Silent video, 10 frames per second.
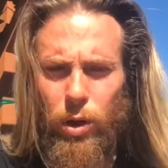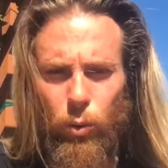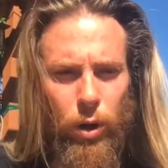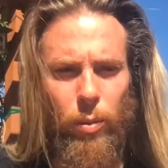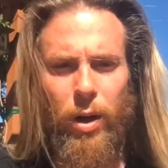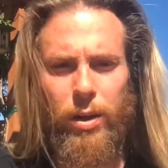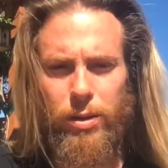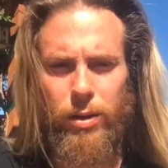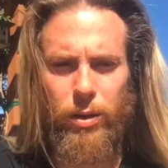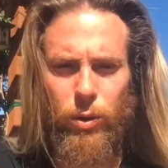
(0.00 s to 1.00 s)
where am I
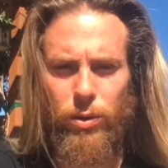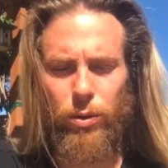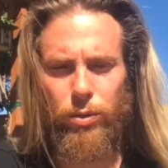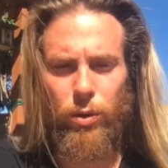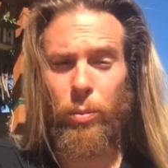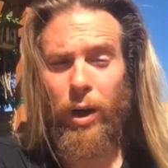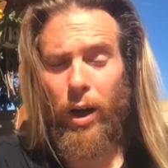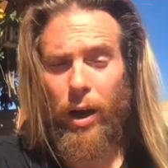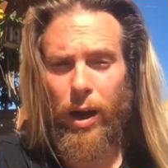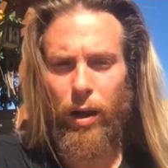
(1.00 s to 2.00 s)
sitting, what sort of soil might I
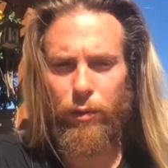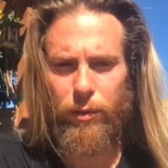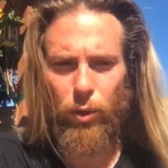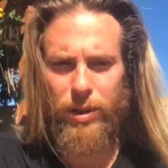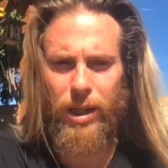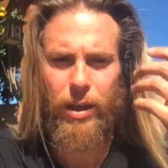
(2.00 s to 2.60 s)
have or tend to